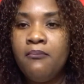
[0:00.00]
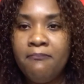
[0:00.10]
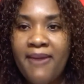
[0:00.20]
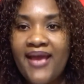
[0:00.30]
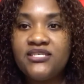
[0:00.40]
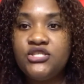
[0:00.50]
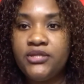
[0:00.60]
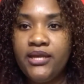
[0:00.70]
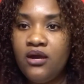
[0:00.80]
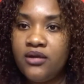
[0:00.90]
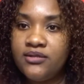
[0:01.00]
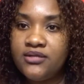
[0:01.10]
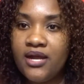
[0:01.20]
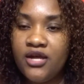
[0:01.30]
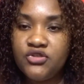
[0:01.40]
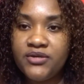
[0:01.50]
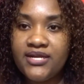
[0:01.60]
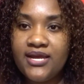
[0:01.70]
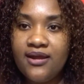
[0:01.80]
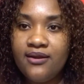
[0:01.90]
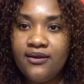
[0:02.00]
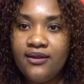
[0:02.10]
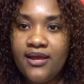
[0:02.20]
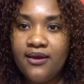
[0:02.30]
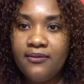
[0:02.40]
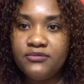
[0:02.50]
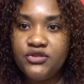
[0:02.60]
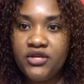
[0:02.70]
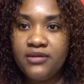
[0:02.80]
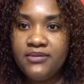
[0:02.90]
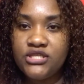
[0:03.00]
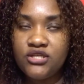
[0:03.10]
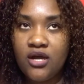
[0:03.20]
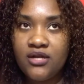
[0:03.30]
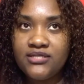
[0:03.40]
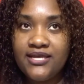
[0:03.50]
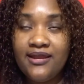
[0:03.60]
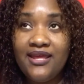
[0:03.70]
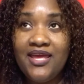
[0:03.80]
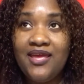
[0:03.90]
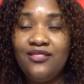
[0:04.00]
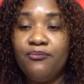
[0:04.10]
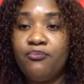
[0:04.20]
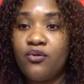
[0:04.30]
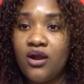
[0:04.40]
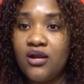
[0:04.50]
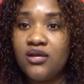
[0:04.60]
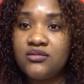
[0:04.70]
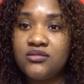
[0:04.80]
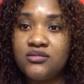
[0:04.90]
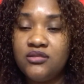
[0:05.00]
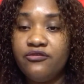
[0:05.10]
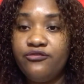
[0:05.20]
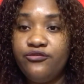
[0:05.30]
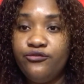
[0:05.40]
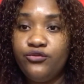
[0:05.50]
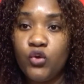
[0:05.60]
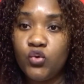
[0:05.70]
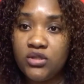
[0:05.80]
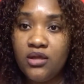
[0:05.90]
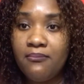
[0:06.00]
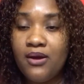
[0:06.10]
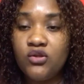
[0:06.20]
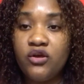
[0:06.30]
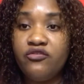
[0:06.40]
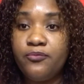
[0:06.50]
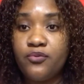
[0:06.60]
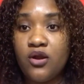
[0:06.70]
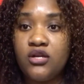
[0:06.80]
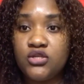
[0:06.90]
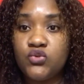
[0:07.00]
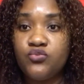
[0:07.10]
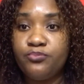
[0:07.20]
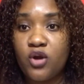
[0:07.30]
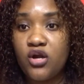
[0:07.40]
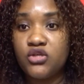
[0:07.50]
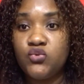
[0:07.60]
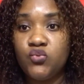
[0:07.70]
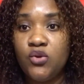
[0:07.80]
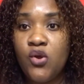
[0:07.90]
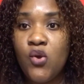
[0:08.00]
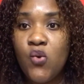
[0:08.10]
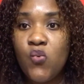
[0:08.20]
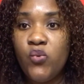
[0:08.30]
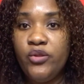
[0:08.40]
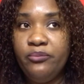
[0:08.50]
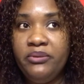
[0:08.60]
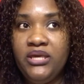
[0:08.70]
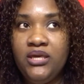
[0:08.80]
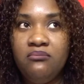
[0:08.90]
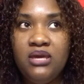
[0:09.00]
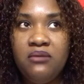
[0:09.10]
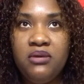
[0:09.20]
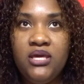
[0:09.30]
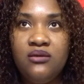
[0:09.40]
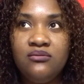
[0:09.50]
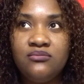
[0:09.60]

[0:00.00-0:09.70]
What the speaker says: max 300 and Surinamese dollars, and the products, the total amount of the products will be maybe